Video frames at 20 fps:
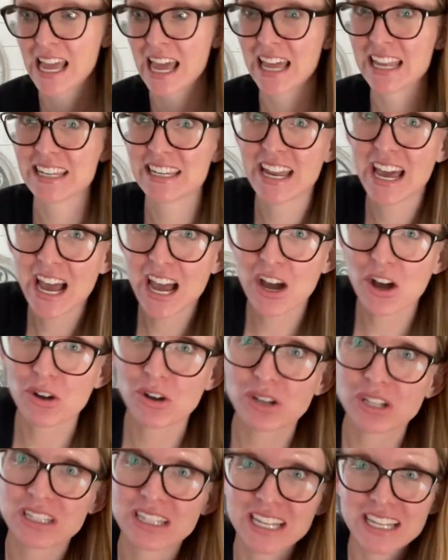And
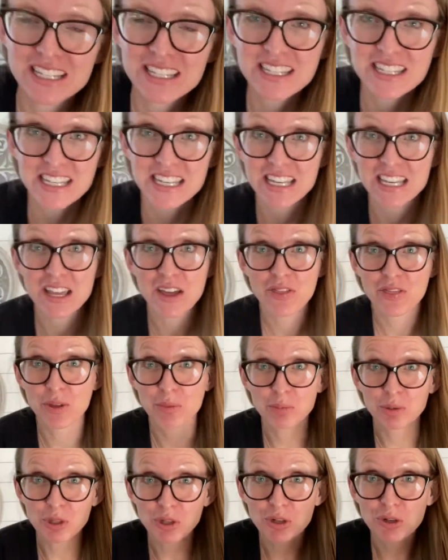now let's see the
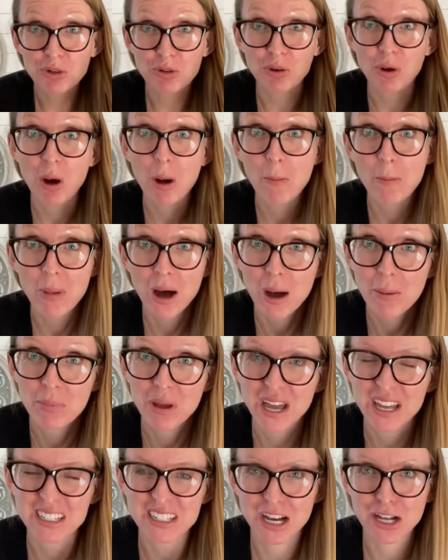blue mop
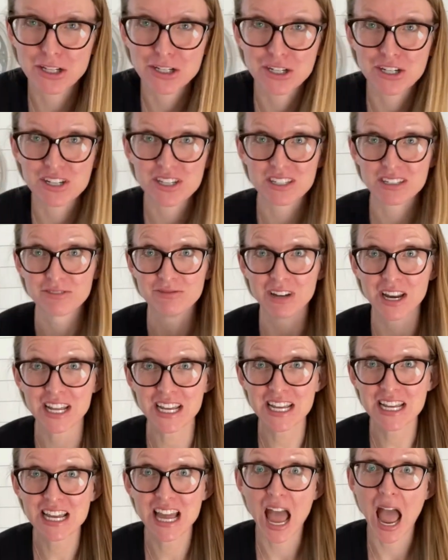pad colors.
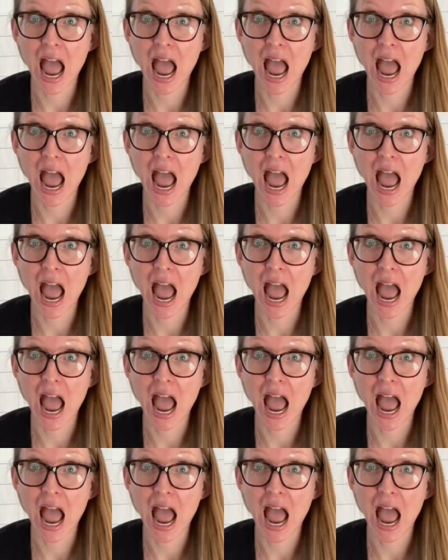Ready?